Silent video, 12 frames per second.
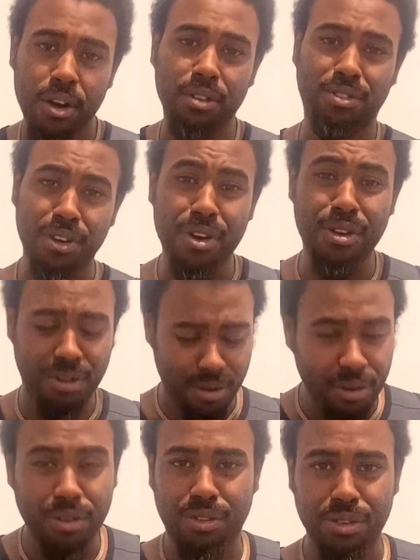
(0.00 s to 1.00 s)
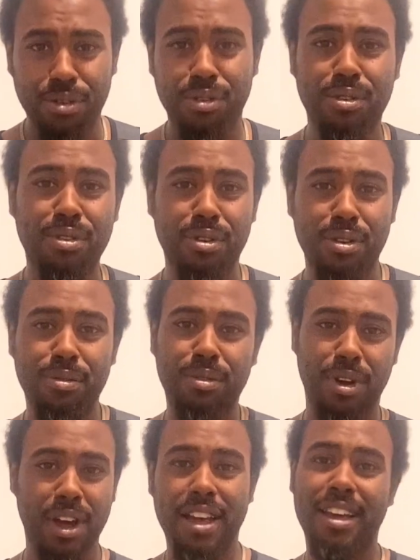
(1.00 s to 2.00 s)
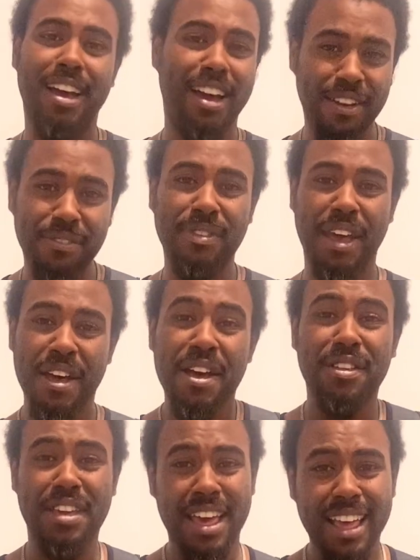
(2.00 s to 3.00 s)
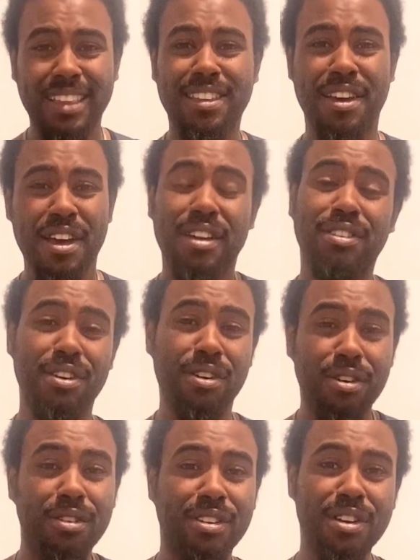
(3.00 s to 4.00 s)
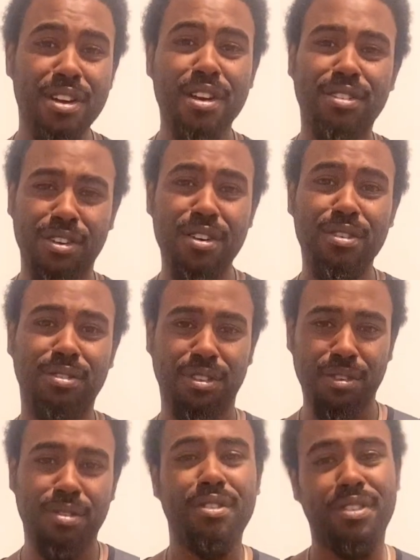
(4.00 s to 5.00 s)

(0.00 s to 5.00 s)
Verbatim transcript: do do do do do do do do do